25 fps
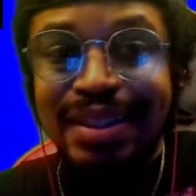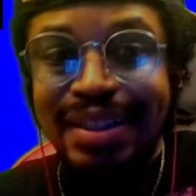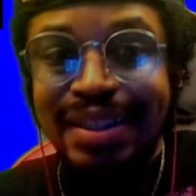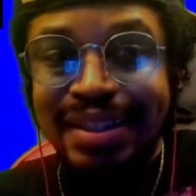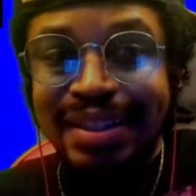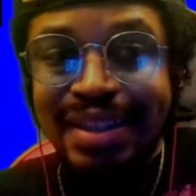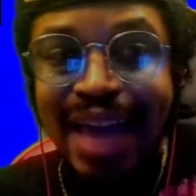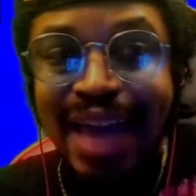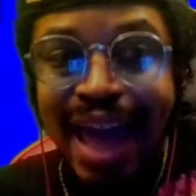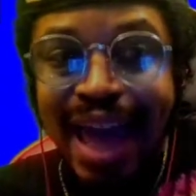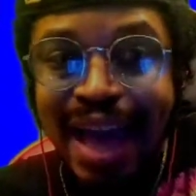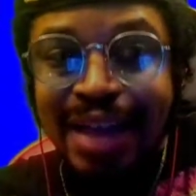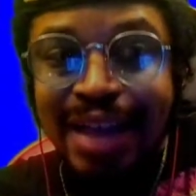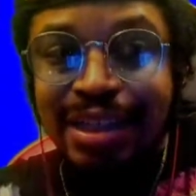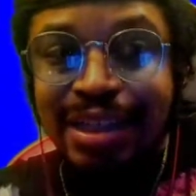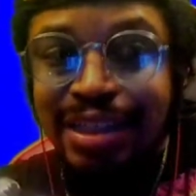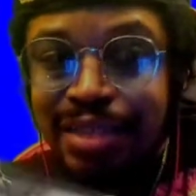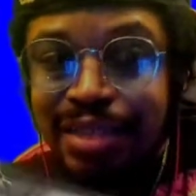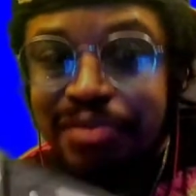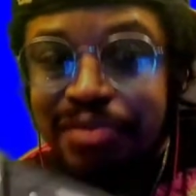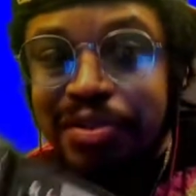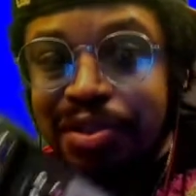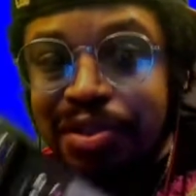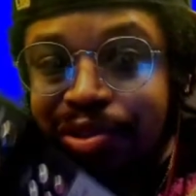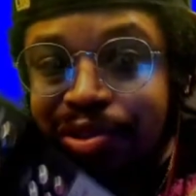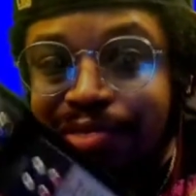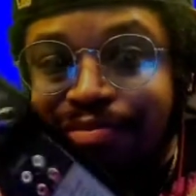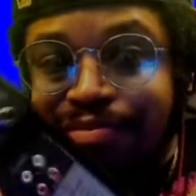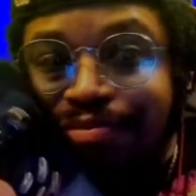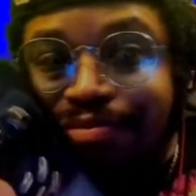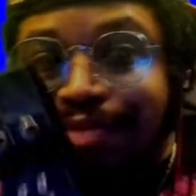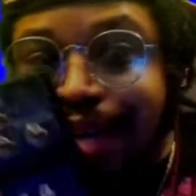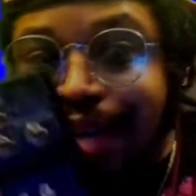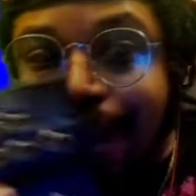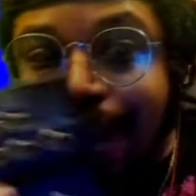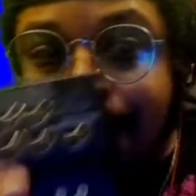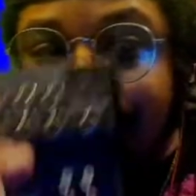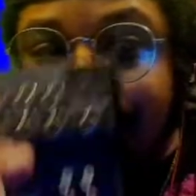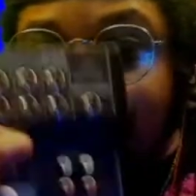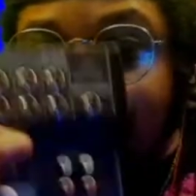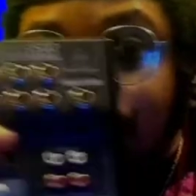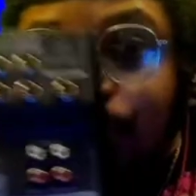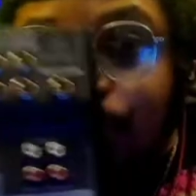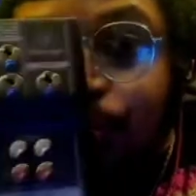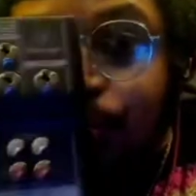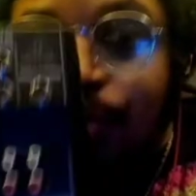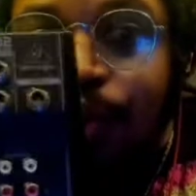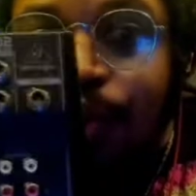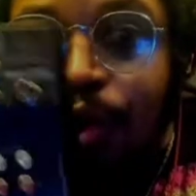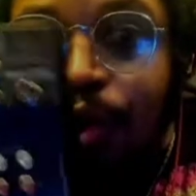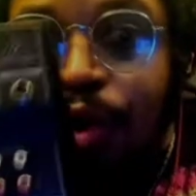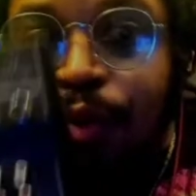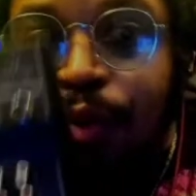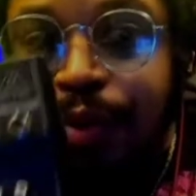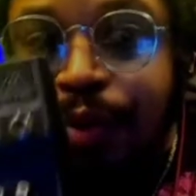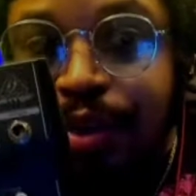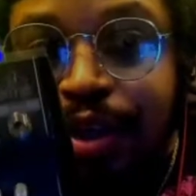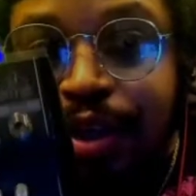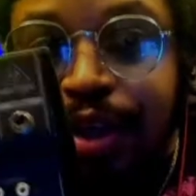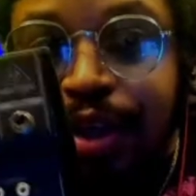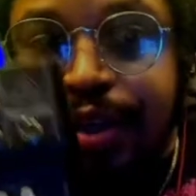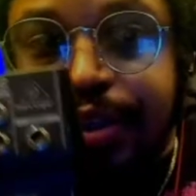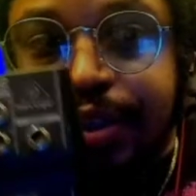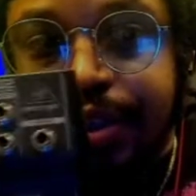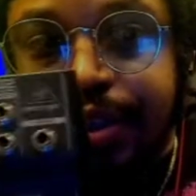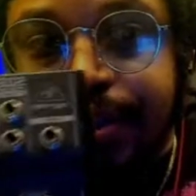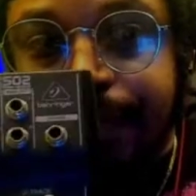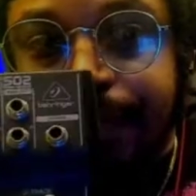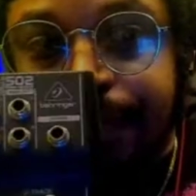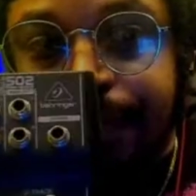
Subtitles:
actually you could damn near do it all with this.